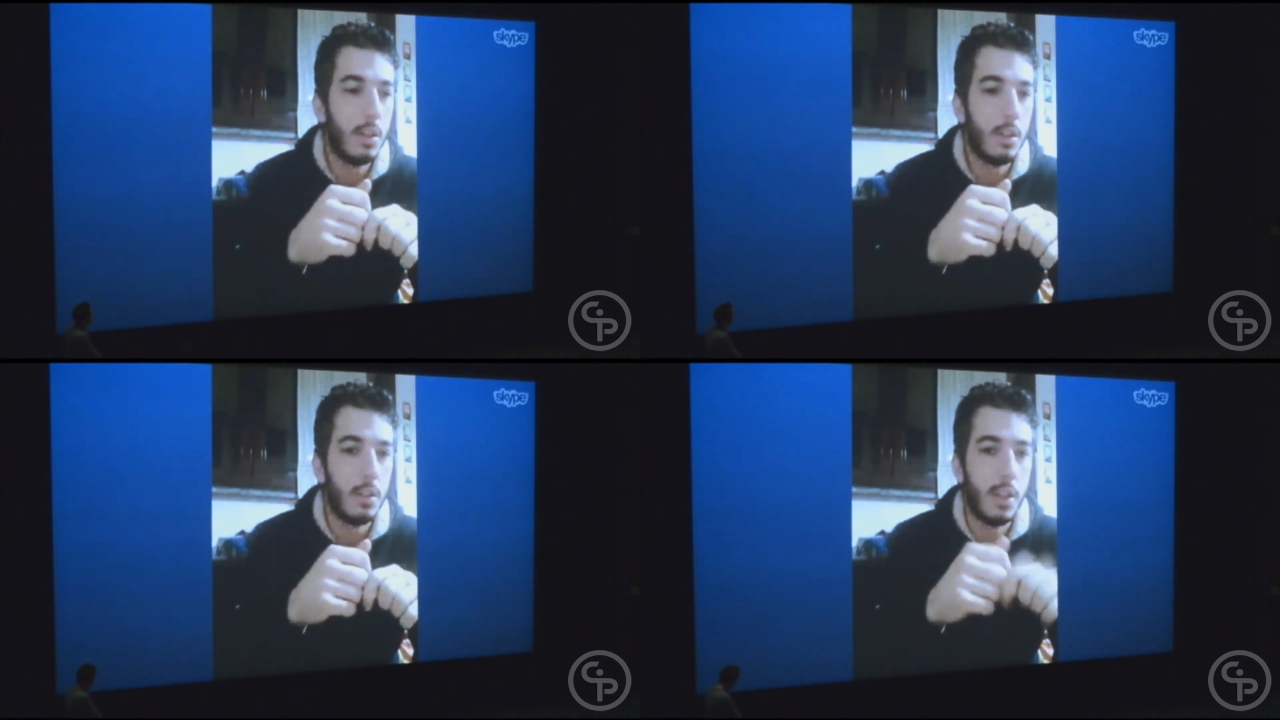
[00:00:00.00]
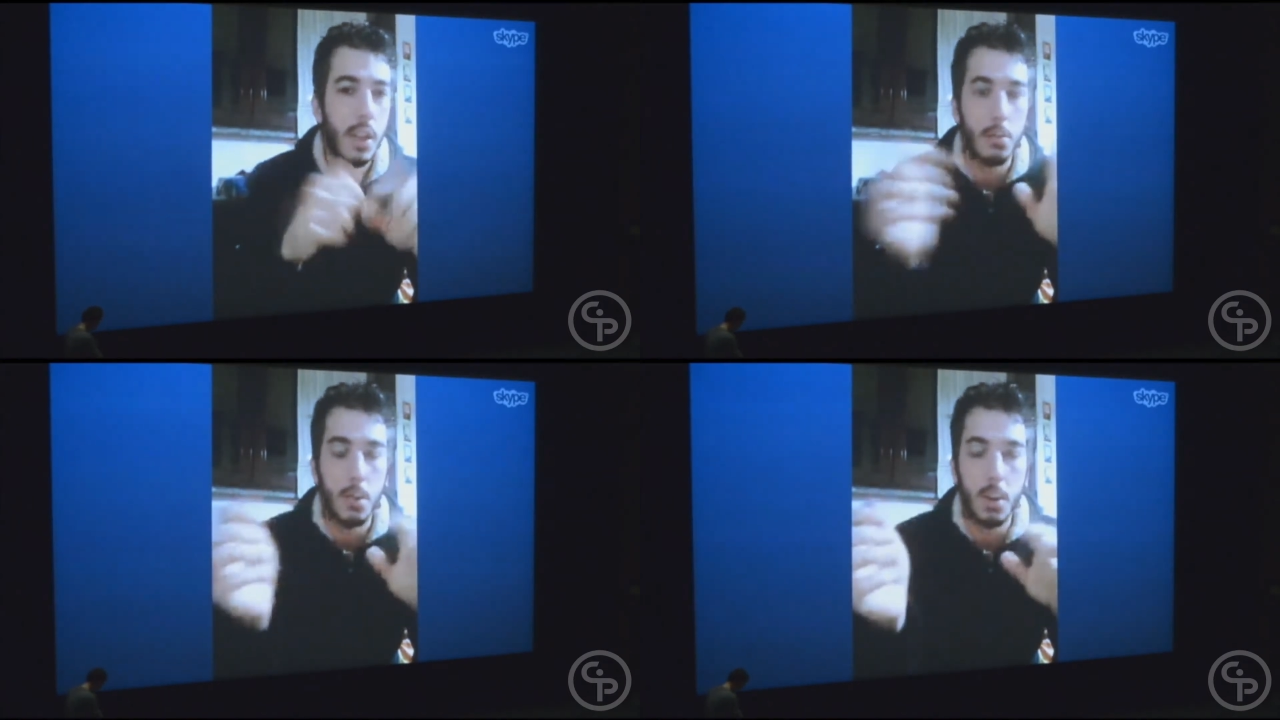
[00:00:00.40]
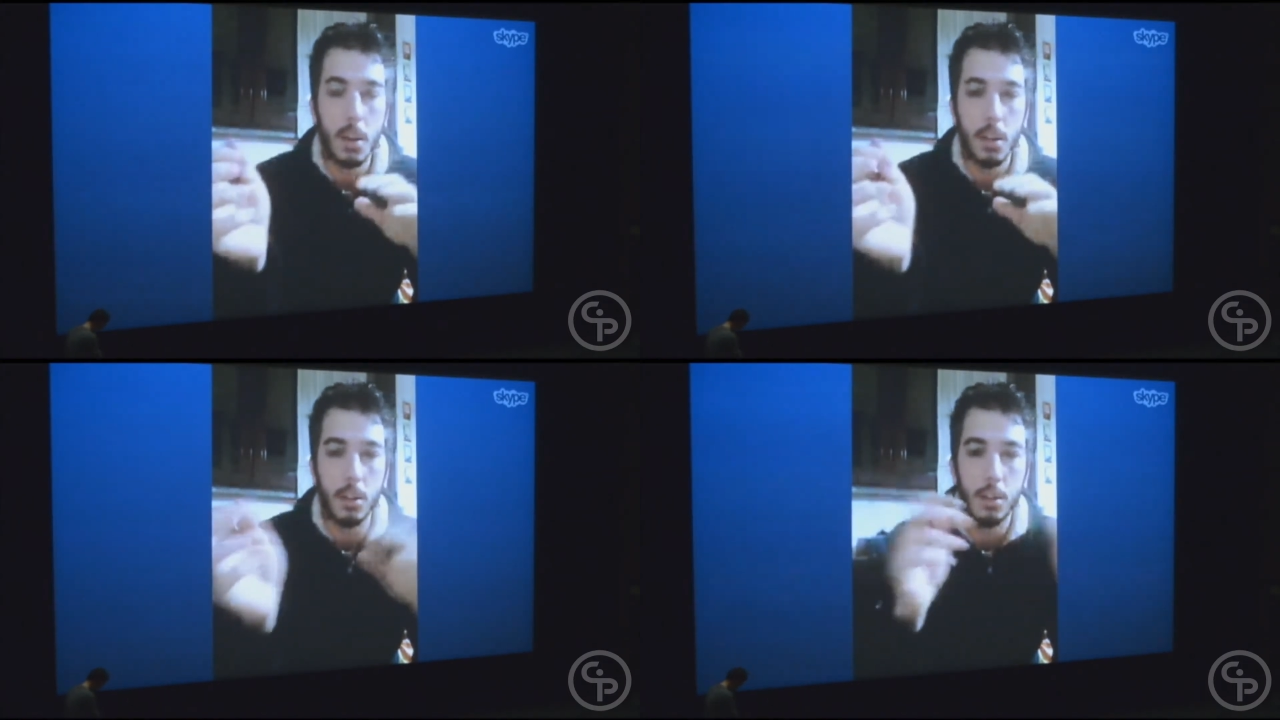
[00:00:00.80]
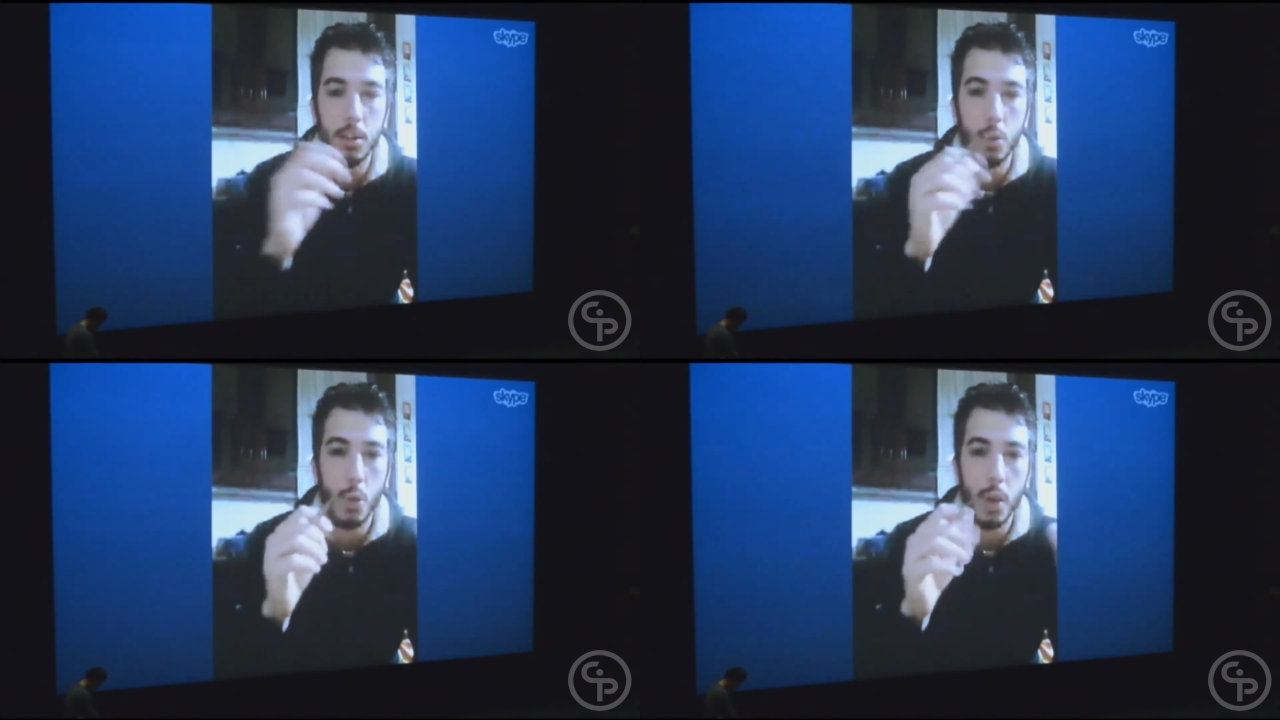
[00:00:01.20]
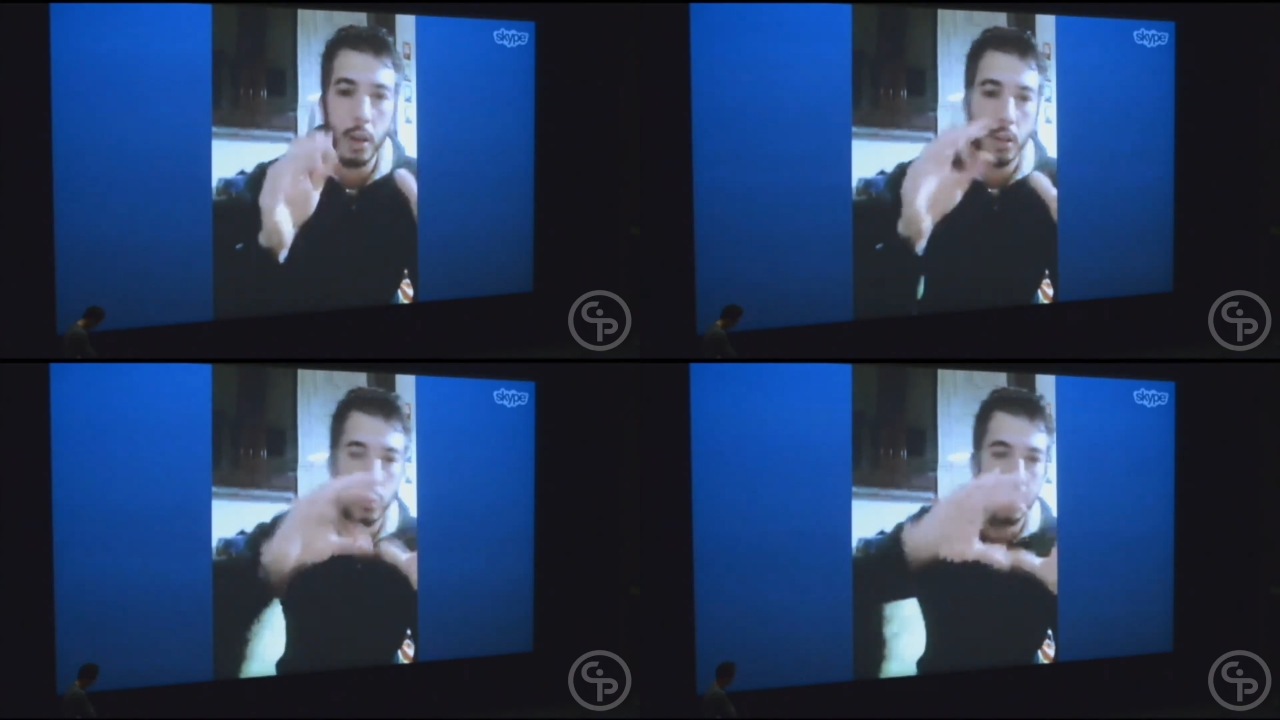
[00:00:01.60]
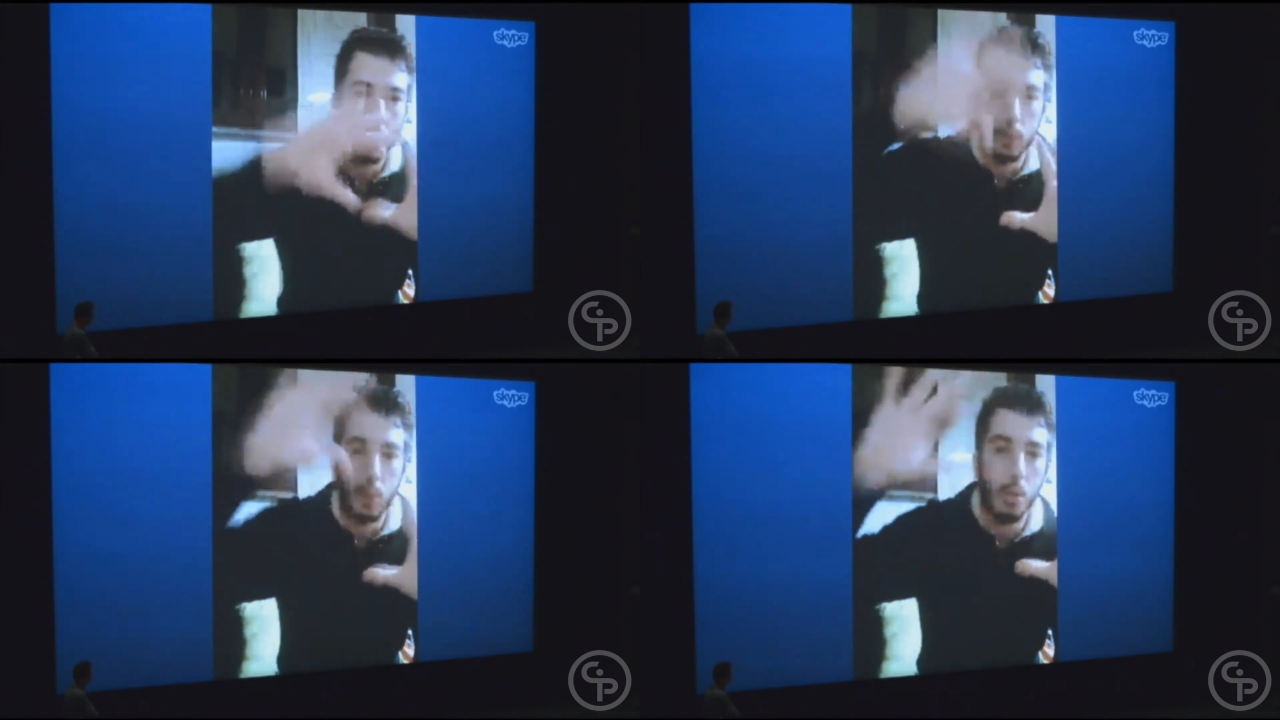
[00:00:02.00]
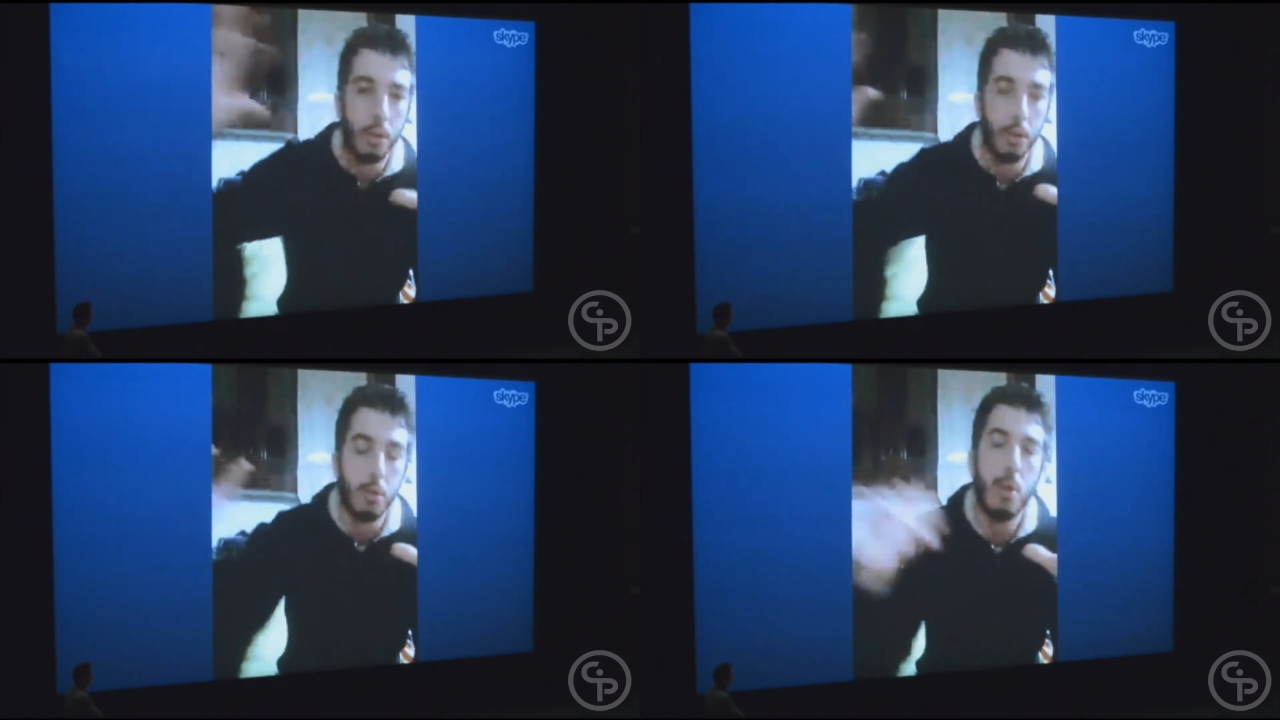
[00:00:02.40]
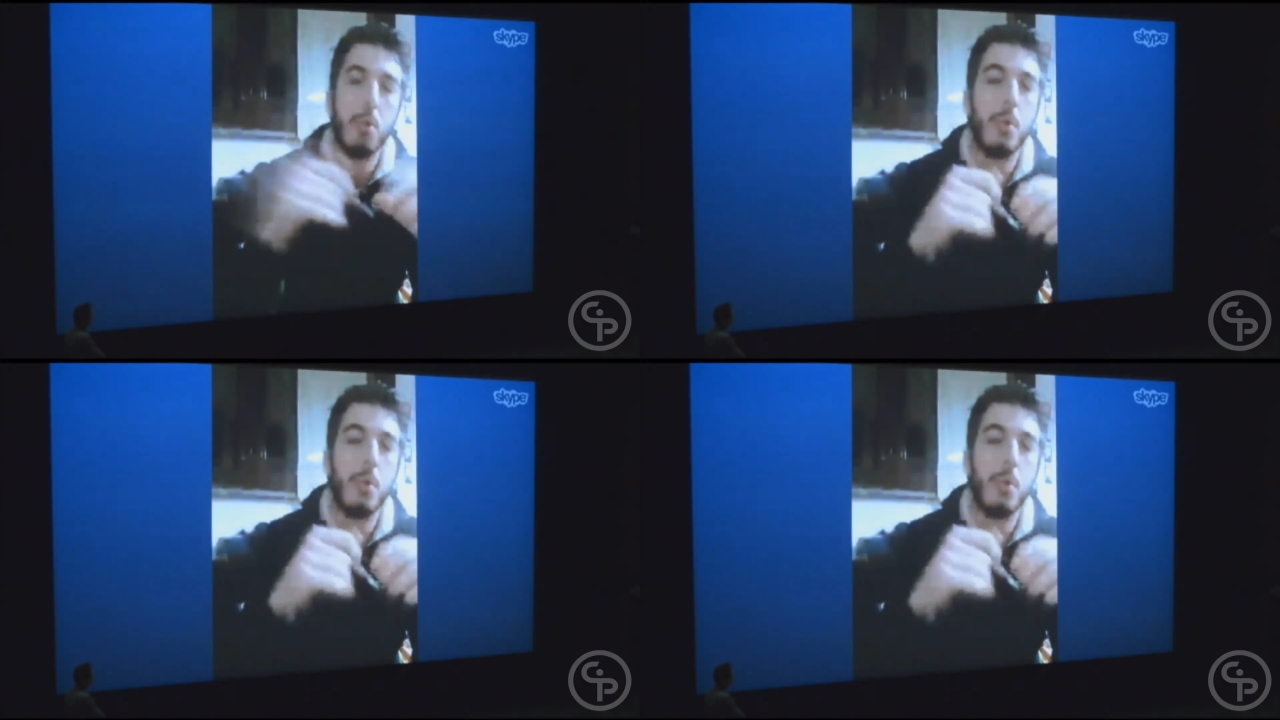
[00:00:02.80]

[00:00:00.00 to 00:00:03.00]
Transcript: Denmark, Norway, the Northern Europe.